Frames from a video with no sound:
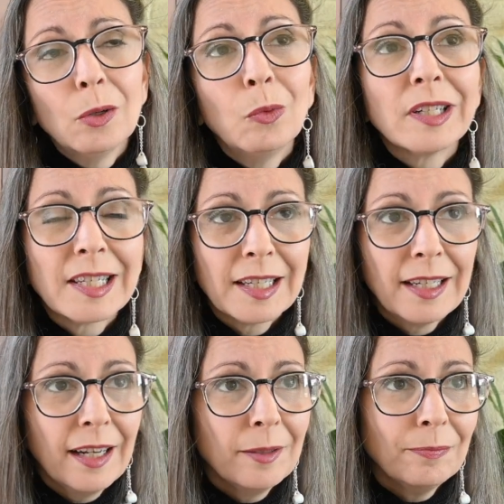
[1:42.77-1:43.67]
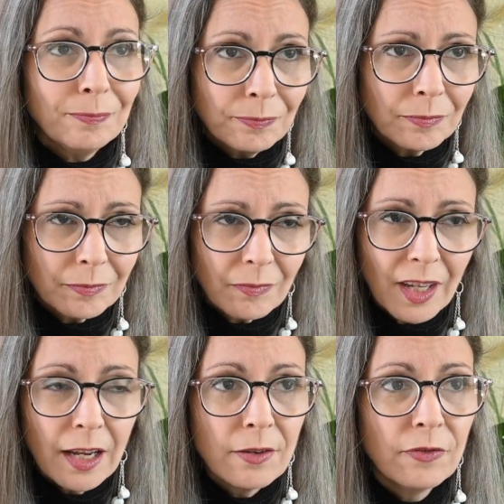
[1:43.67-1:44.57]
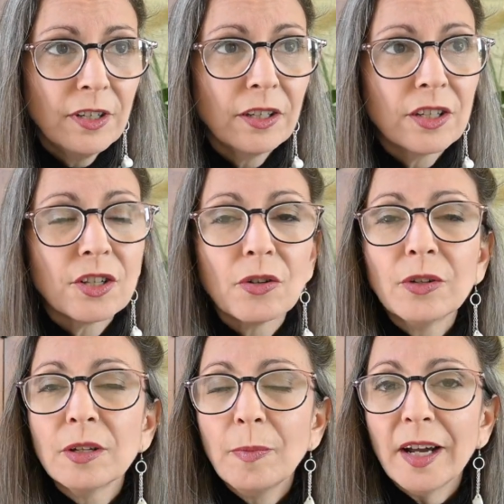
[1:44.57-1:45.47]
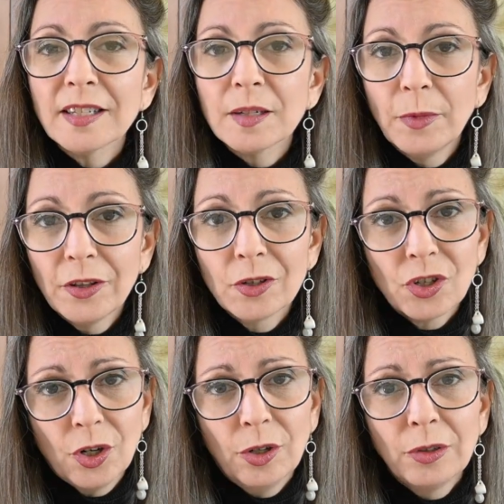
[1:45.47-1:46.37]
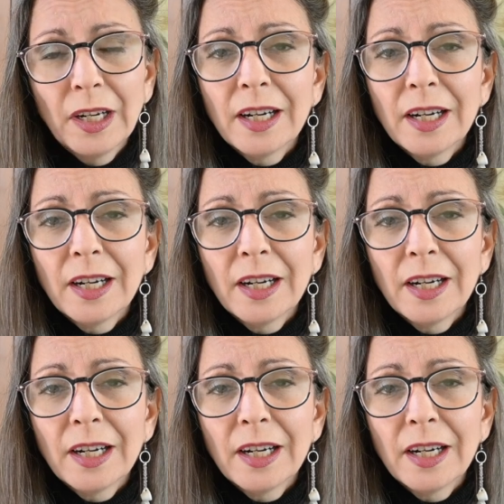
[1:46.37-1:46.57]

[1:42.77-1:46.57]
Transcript: Once again, I feel as though in the past month or so,